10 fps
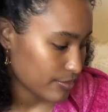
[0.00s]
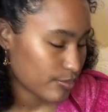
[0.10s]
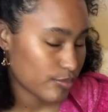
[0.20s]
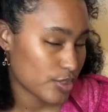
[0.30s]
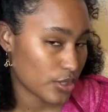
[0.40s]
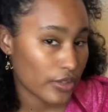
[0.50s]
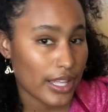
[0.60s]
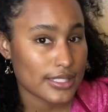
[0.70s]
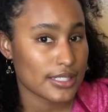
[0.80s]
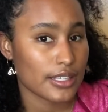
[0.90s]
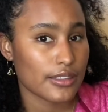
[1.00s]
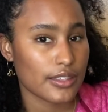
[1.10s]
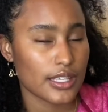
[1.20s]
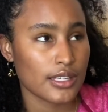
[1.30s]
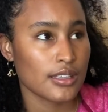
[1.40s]
So that's the good
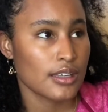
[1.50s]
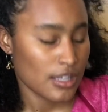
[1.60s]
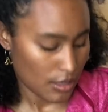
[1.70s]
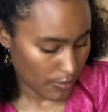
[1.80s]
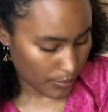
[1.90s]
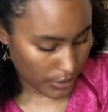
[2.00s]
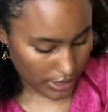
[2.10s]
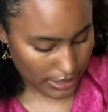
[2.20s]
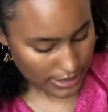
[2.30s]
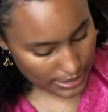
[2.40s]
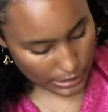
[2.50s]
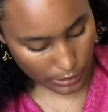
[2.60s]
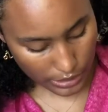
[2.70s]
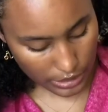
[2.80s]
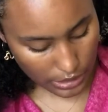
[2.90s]
thing, but it still
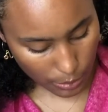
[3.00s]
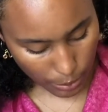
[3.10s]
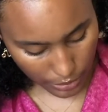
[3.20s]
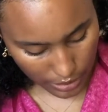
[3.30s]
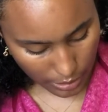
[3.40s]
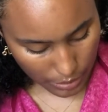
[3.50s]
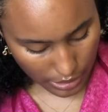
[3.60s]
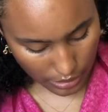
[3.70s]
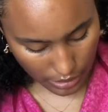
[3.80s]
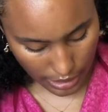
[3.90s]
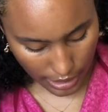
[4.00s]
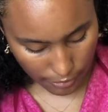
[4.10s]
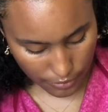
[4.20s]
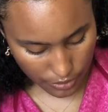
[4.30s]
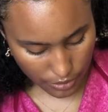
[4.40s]
ended up burning me.
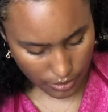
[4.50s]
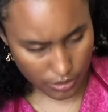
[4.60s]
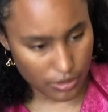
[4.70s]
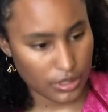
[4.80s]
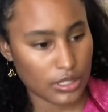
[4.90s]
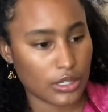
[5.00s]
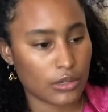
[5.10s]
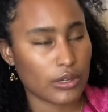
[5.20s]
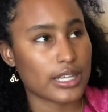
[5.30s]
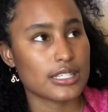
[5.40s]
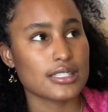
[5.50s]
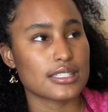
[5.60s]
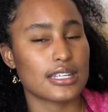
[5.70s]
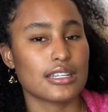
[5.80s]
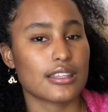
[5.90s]
After, you know, I didn't
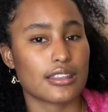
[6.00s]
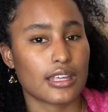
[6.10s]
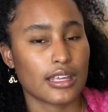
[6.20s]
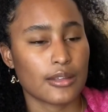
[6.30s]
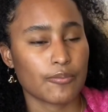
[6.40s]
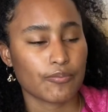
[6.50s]
see anything